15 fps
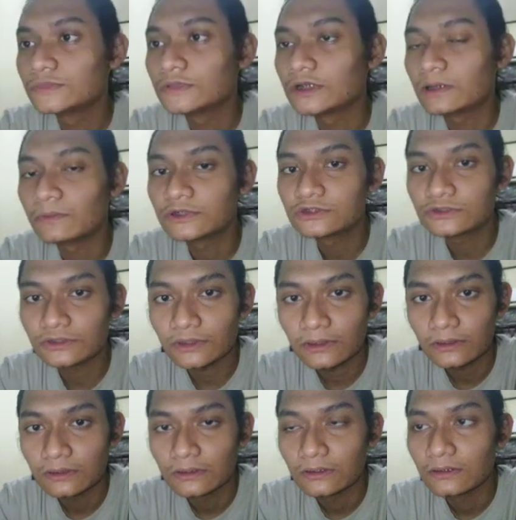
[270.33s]
Number 3.
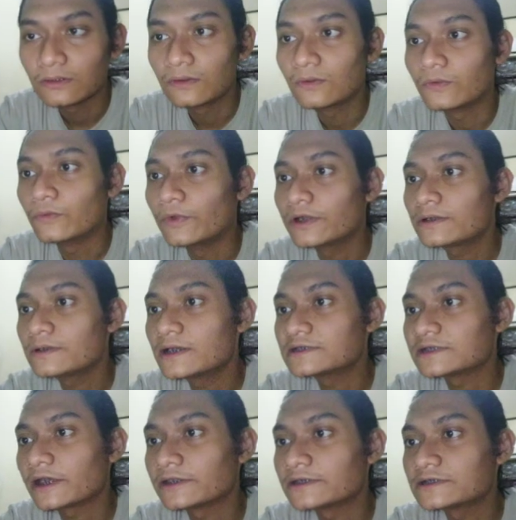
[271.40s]
Where does
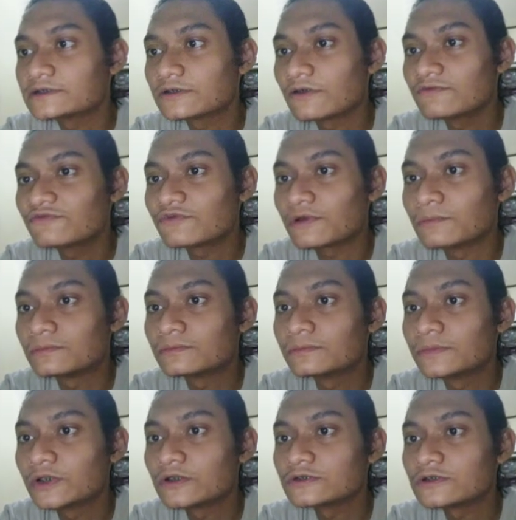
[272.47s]
ethics come from?
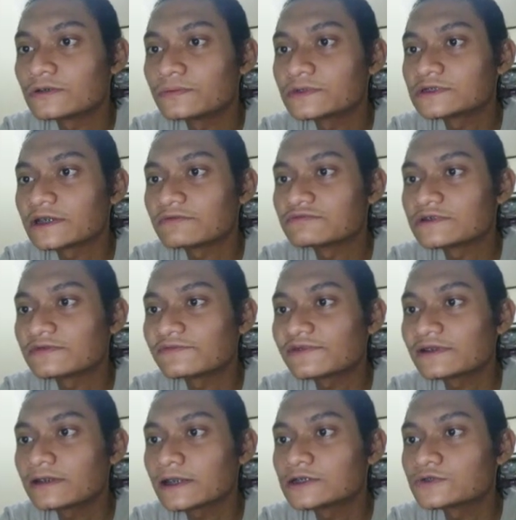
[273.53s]
Philosophers have
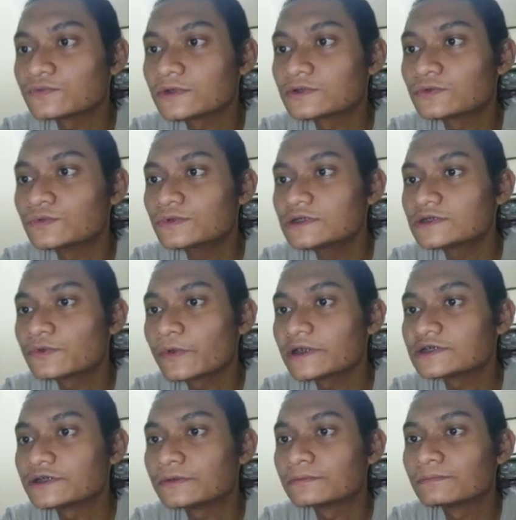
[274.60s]
several answers to this
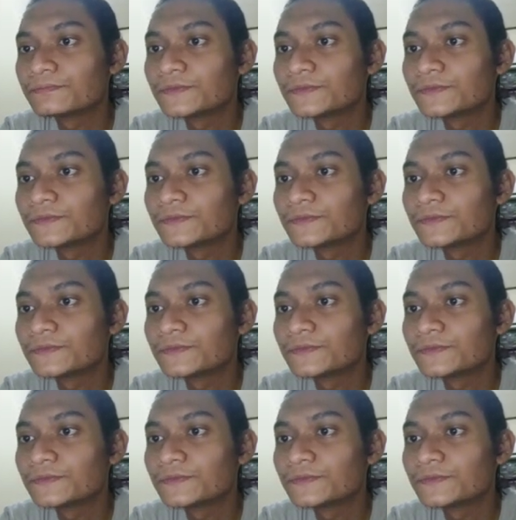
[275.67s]
question.